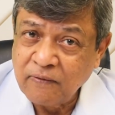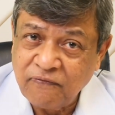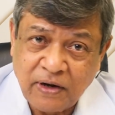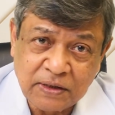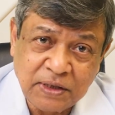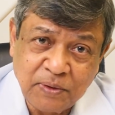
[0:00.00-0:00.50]

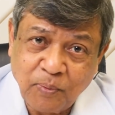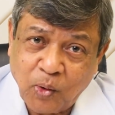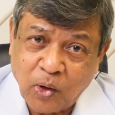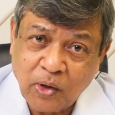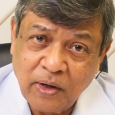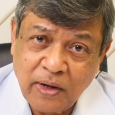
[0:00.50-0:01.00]

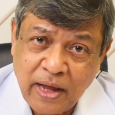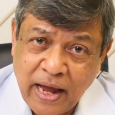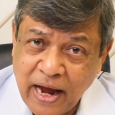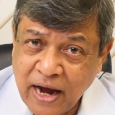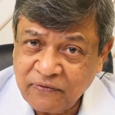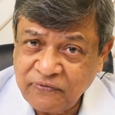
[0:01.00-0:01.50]
Furthermore,
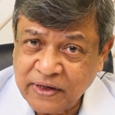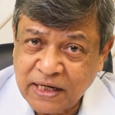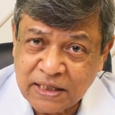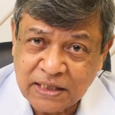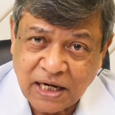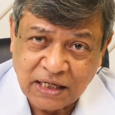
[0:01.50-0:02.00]

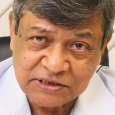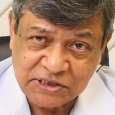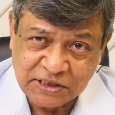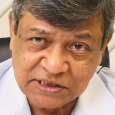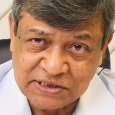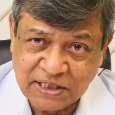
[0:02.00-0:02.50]
African
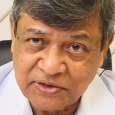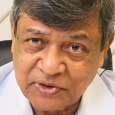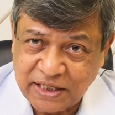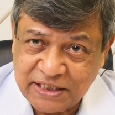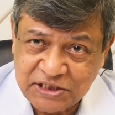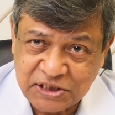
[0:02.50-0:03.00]
cultures and
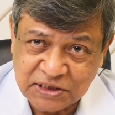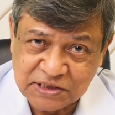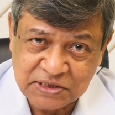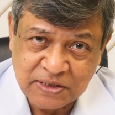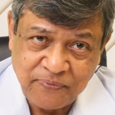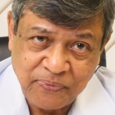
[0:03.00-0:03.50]

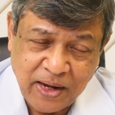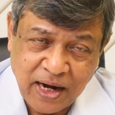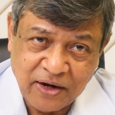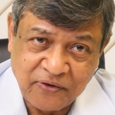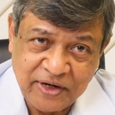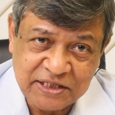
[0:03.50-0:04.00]
traditions
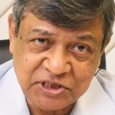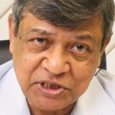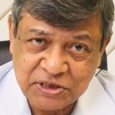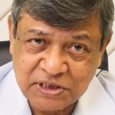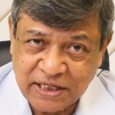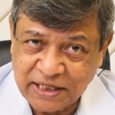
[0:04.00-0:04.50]
are
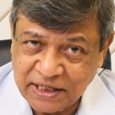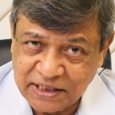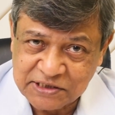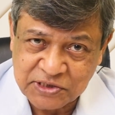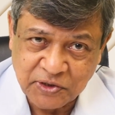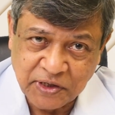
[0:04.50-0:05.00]
rich in
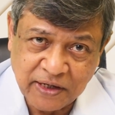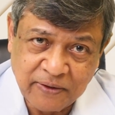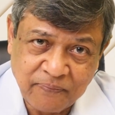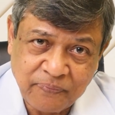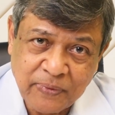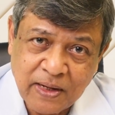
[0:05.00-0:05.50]
history,
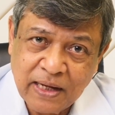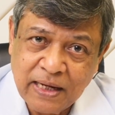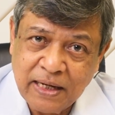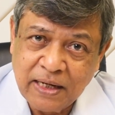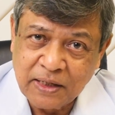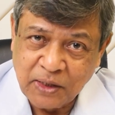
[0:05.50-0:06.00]

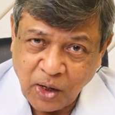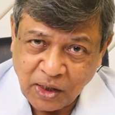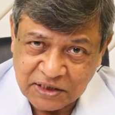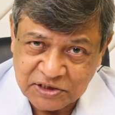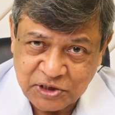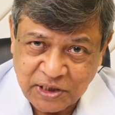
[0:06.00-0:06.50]

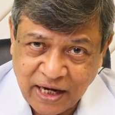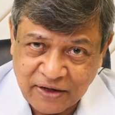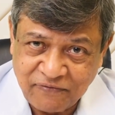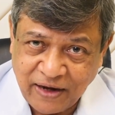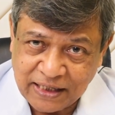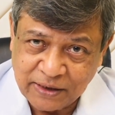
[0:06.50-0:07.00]
knowledge,
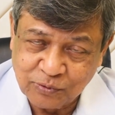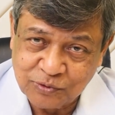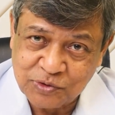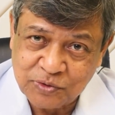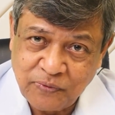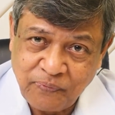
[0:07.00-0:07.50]
and
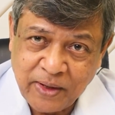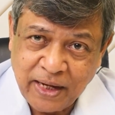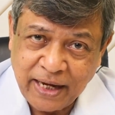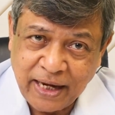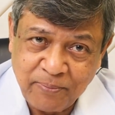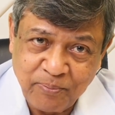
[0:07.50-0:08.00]
values.
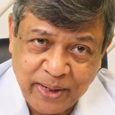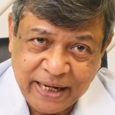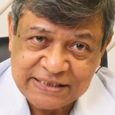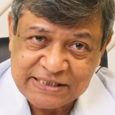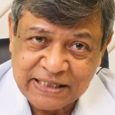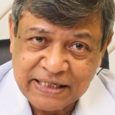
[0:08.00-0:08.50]

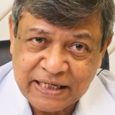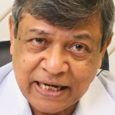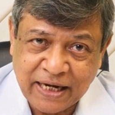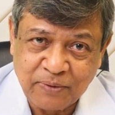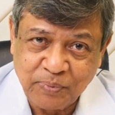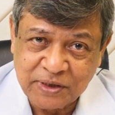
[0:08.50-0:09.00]
Embracing
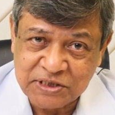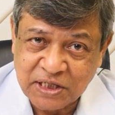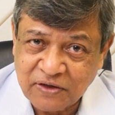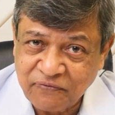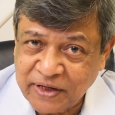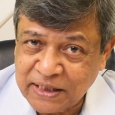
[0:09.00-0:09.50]
and
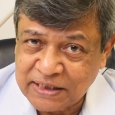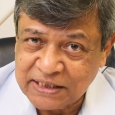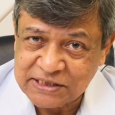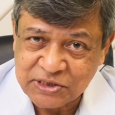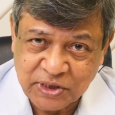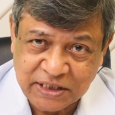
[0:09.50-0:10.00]
preserving
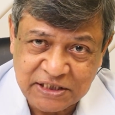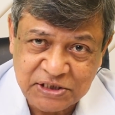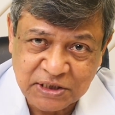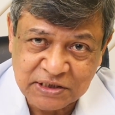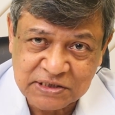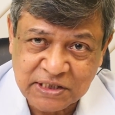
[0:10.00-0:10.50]
these
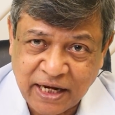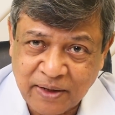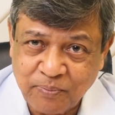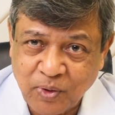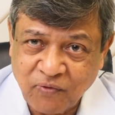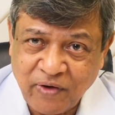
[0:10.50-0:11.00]
traditions
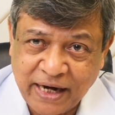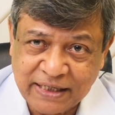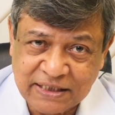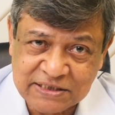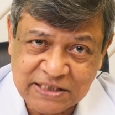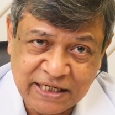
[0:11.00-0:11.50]
can
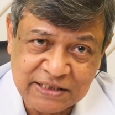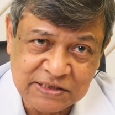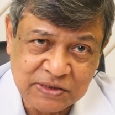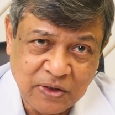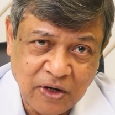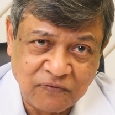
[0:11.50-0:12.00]
provide a
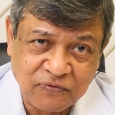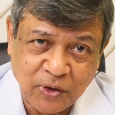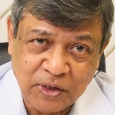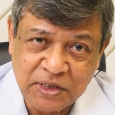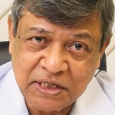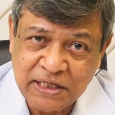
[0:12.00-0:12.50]
sense of
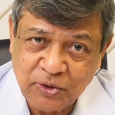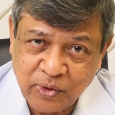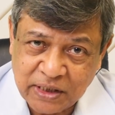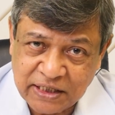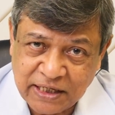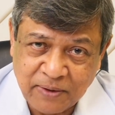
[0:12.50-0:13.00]

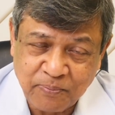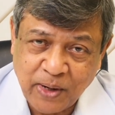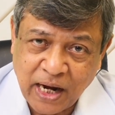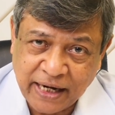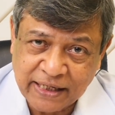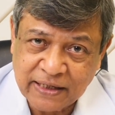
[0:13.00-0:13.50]
continuity and
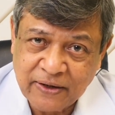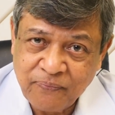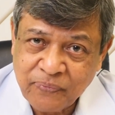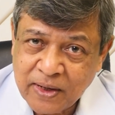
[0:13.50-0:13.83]
pride,